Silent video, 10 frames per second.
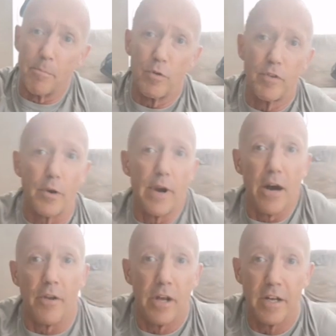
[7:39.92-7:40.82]
move it around.
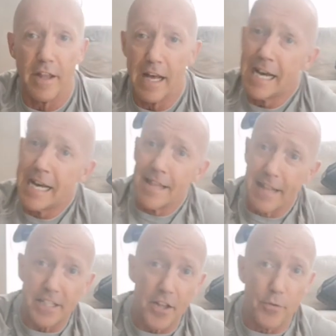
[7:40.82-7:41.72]

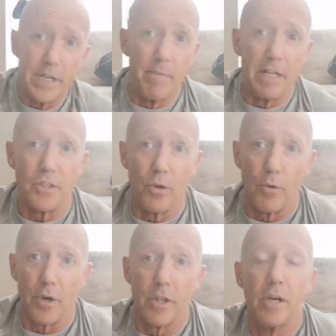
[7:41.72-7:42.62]
That's a
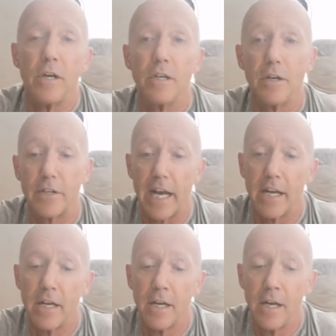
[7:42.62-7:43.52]
three-dimensional world.
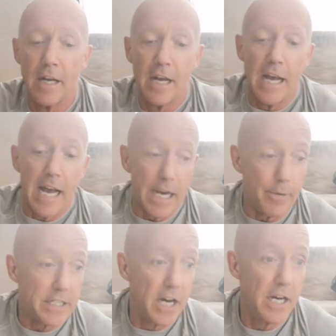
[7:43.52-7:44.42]
Okay,
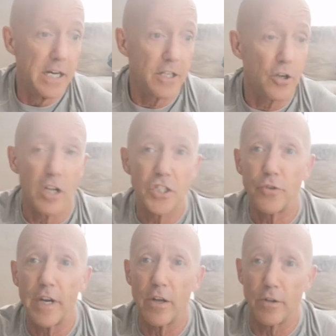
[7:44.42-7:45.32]
anyways,
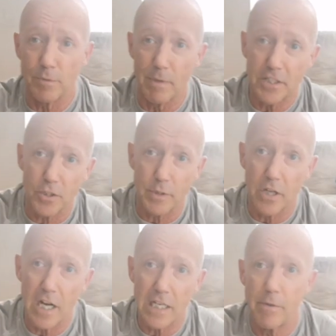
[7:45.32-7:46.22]
concentrate on those muscles
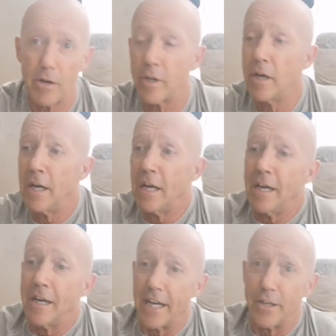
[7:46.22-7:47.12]
we talked about.
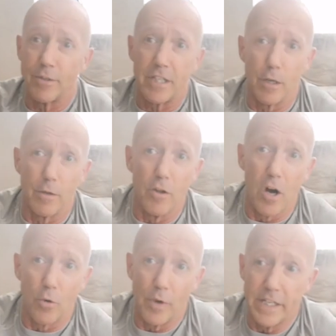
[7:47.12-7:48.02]
I know it's a little
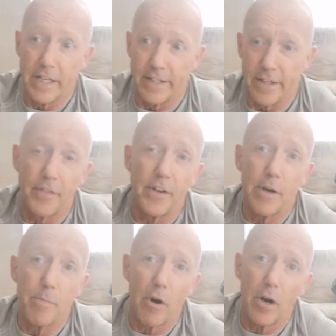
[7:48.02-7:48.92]
long-winded in the theory